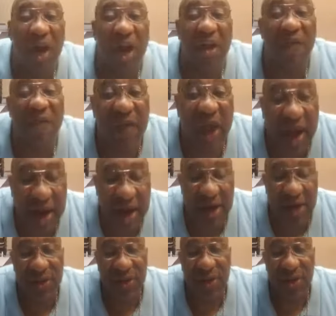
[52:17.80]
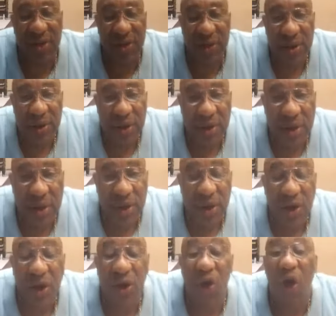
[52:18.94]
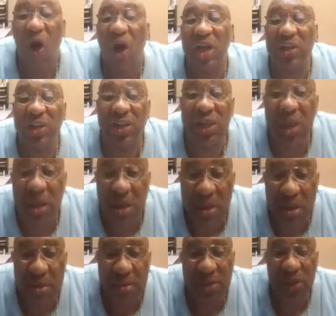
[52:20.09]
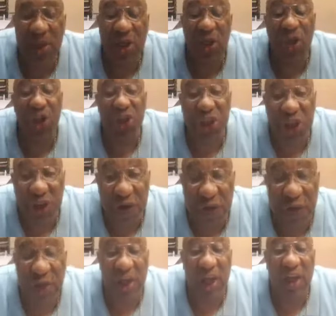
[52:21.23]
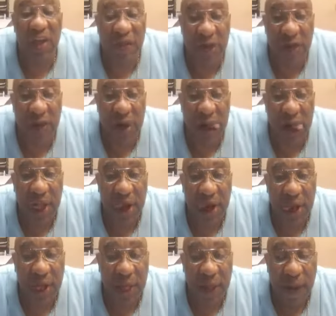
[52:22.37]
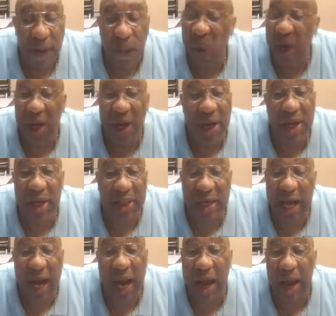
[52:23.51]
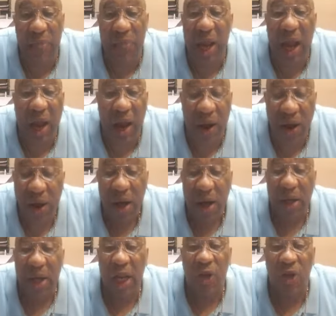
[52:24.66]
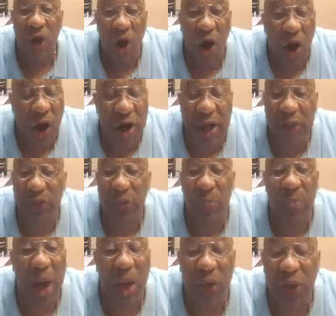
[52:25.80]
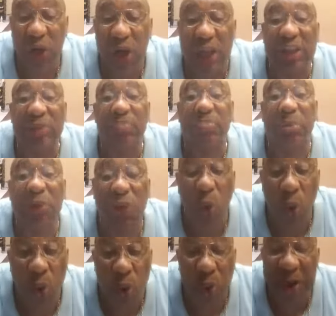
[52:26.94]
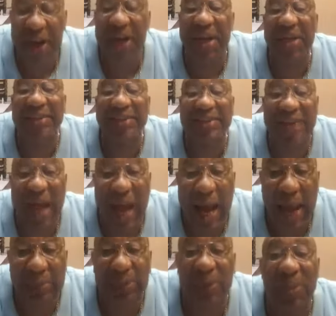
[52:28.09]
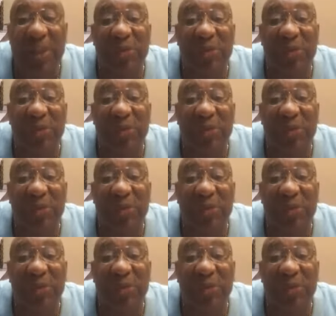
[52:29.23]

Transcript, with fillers: advantage. God loves a cheerful giver. We are in the time now that God is about to explode in the lives of his